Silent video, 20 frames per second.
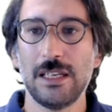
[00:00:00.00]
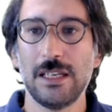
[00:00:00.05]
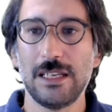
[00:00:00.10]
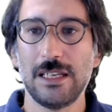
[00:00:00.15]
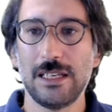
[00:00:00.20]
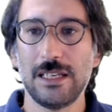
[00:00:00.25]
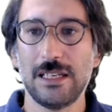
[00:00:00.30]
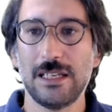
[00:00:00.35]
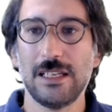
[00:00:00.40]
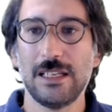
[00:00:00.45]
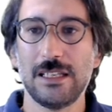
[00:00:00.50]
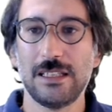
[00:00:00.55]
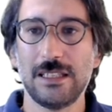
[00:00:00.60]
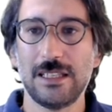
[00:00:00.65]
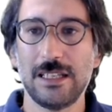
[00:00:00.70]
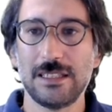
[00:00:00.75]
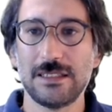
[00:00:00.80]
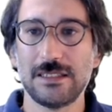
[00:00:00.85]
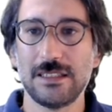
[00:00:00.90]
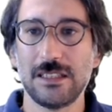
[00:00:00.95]
and
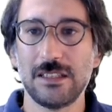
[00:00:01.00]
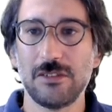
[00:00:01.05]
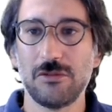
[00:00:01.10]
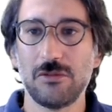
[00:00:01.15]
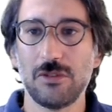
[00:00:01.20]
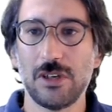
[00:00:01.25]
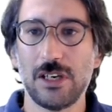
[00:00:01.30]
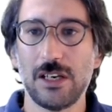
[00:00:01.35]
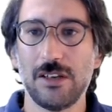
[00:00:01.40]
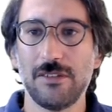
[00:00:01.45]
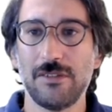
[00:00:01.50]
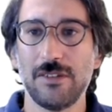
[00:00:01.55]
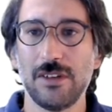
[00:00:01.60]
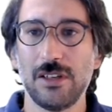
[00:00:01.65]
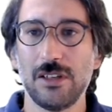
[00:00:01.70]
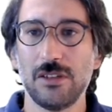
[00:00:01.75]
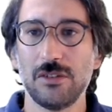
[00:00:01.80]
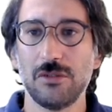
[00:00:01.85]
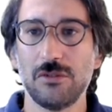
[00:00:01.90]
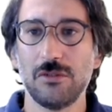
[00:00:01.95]
let's say if you have
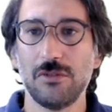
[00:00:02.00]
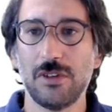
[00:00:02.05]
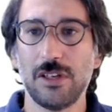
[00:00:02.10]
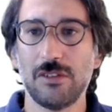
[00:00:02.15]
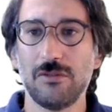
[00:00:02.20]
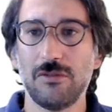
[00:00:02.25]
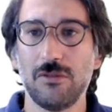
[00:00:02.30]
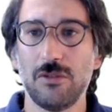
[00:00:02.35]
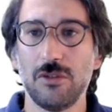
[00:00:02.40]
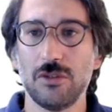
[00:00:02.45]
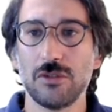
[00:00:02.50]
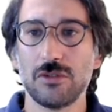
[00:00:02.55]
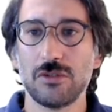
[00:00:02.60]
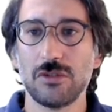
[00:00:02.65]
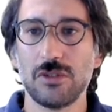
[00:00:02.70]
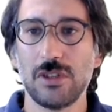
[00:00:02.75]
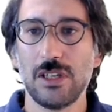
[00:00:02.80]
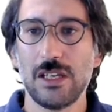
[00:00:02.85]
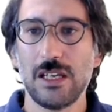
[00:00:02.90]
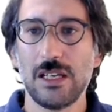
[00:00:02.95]
12 volts
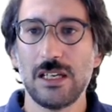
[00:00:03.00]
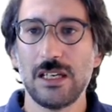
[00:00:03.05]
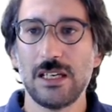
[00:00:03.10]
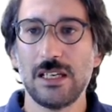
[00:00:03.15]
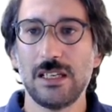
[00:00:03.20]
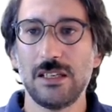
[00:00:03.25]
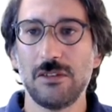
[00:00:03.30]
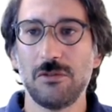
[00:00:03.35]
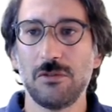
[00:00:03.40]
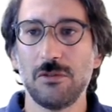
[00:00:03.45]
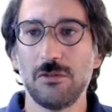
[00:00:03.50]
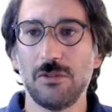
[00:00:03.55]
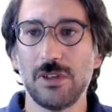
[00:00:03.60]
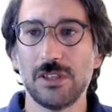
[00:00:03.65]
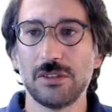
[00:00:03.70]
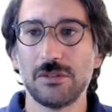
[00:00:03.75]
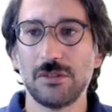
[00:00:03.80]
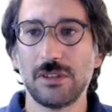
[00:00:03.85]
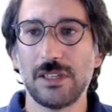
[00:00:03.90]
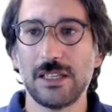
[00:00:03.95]
and if you want
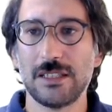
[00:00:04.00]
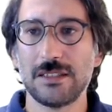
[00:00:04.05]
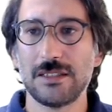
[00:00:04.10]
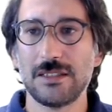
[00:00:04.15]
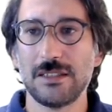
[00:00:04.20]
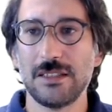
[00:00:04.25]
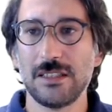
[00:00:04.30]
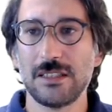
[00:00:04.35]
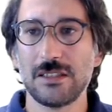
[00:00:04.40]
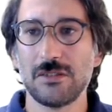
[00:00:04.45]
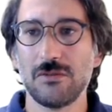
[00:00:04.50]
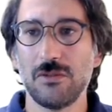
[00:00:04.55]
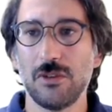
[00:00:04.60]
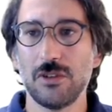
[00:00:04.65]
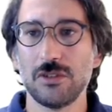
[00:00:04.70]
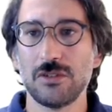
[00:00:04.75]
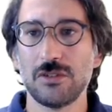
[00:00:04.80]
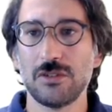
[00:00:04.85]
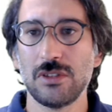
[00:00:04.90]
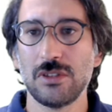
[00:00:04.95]
to get 6
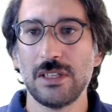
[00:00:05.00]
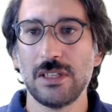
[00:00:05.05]
volts,